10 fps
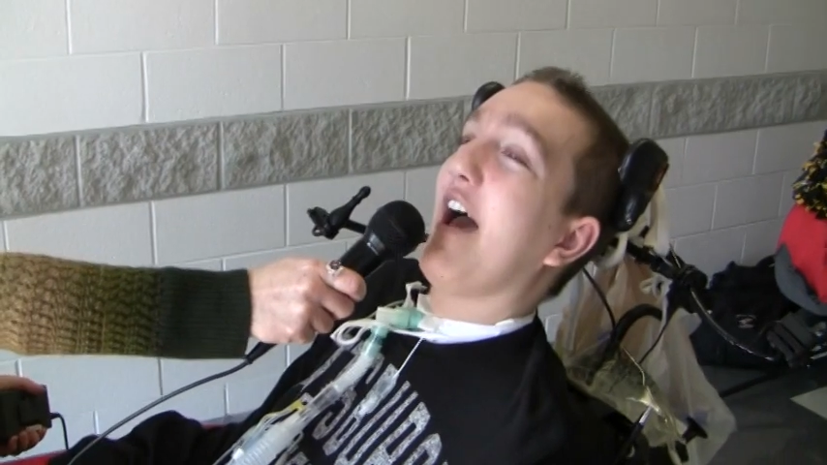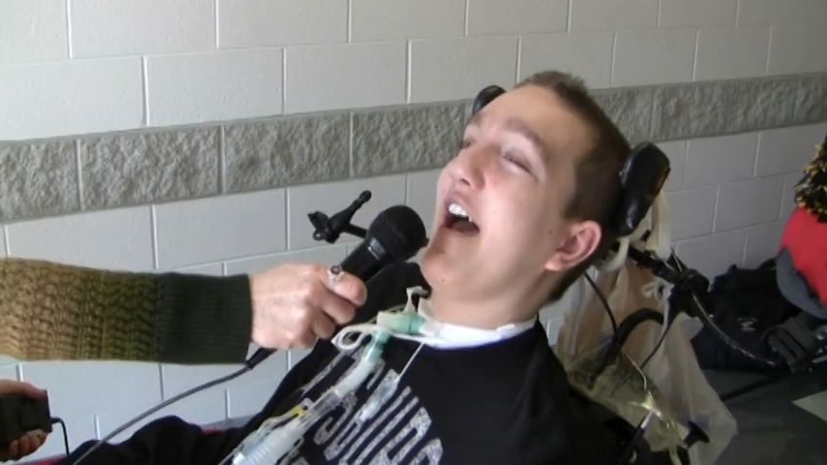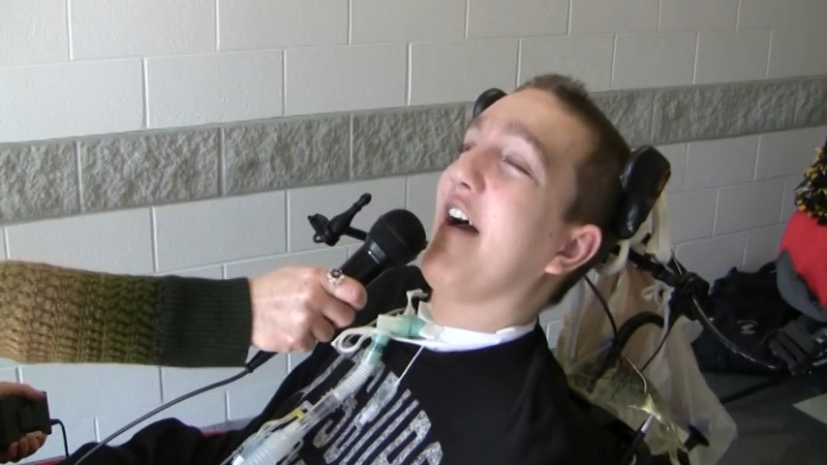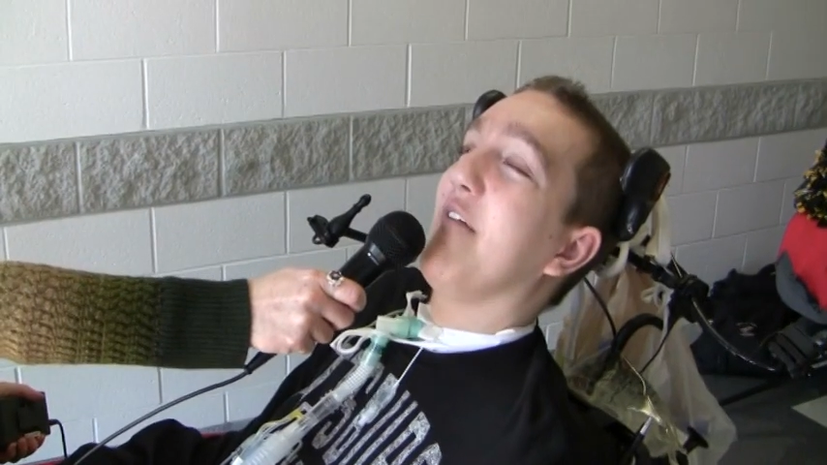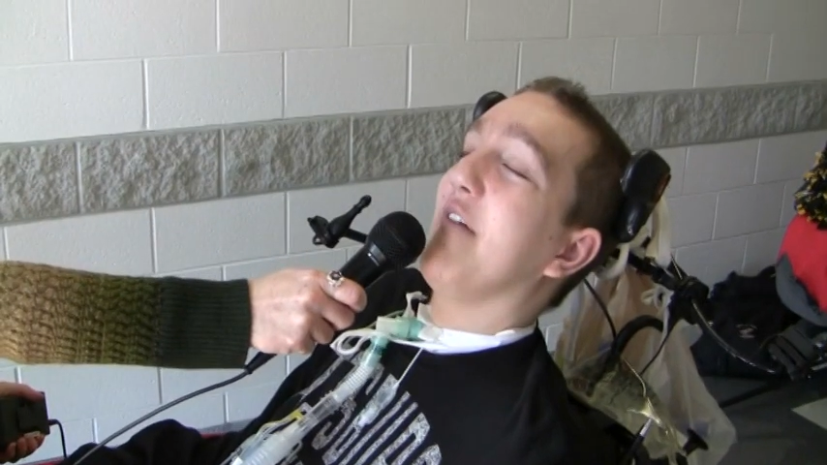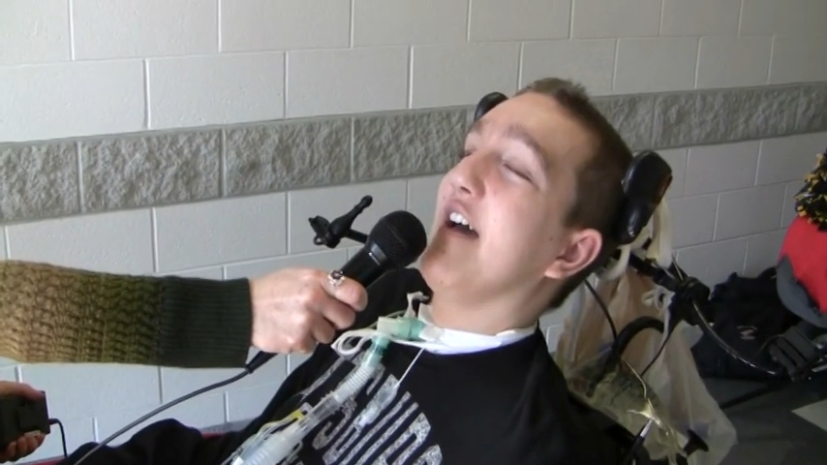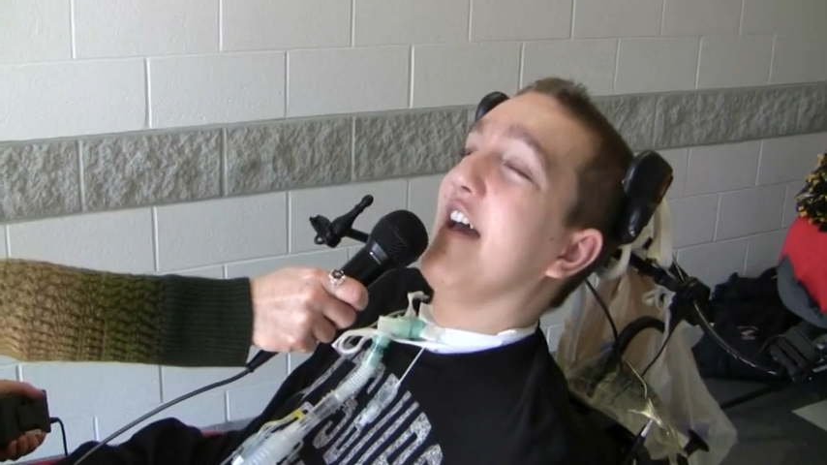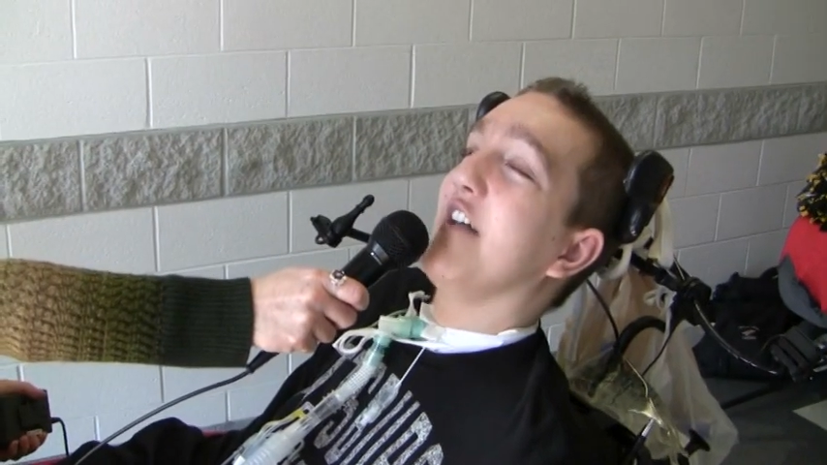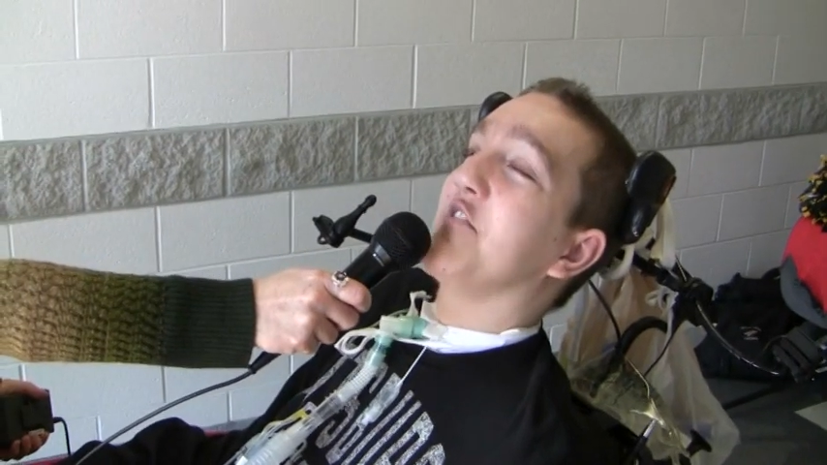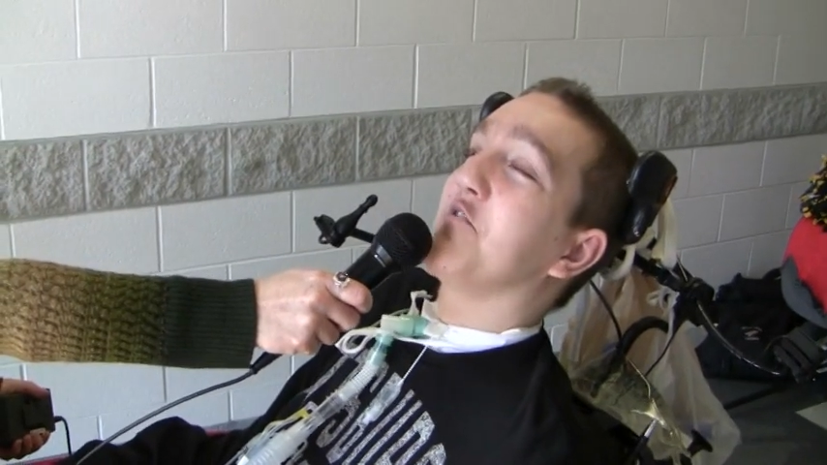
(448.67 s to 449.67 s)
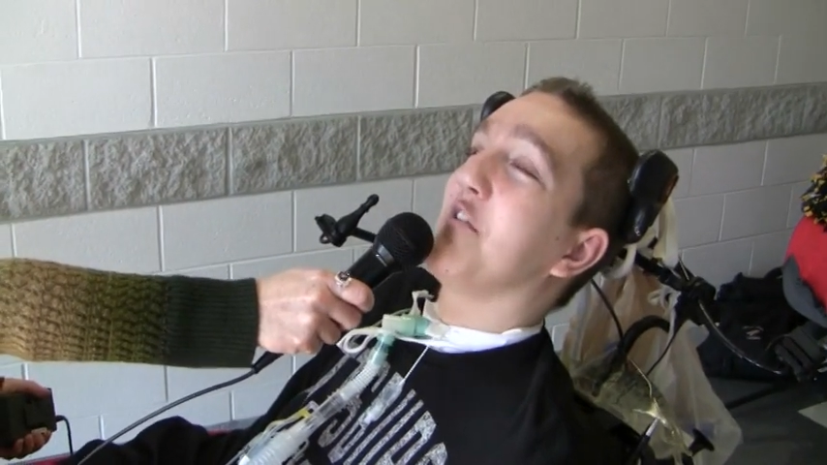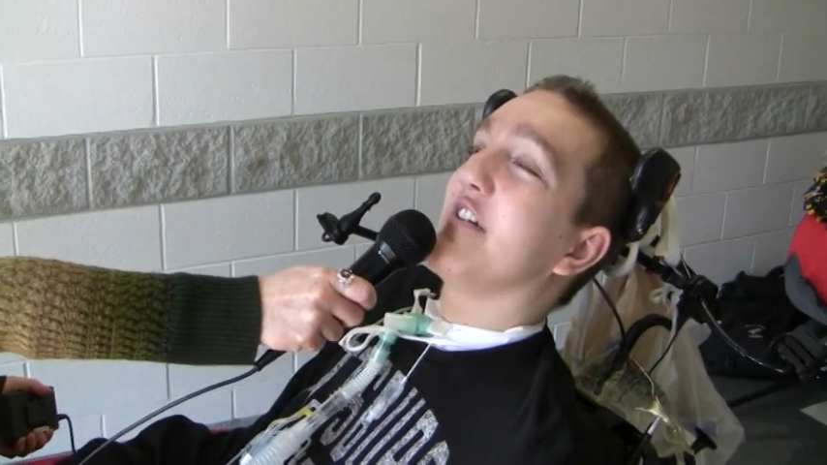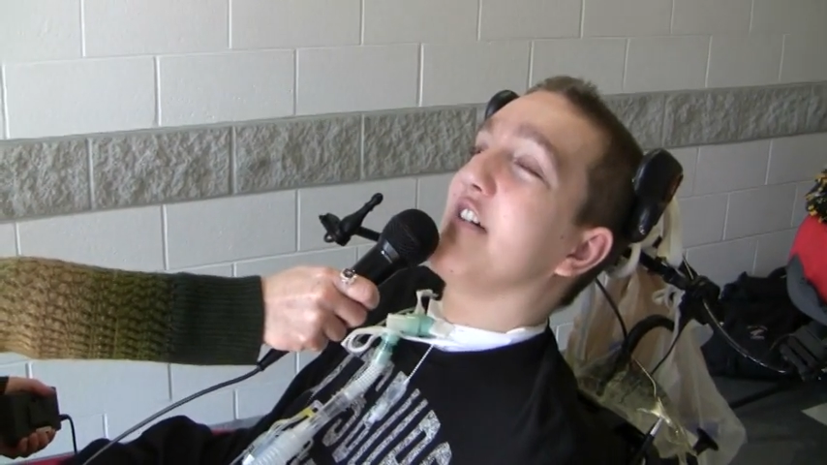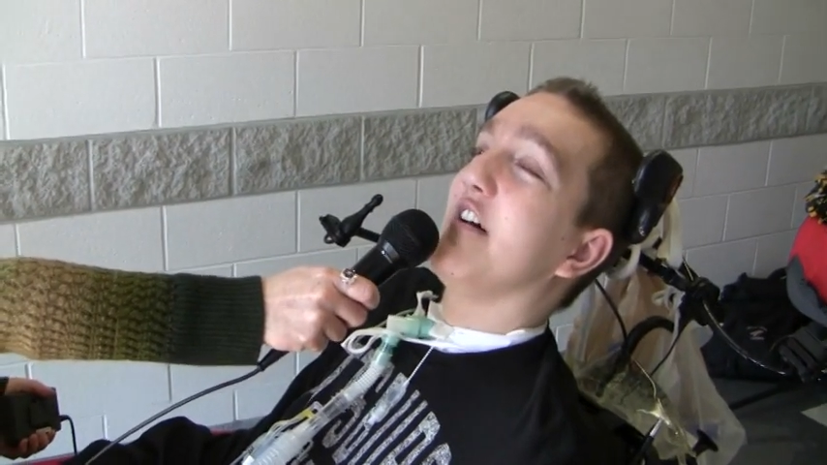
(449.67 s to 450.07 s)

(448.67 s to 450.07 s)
have as strict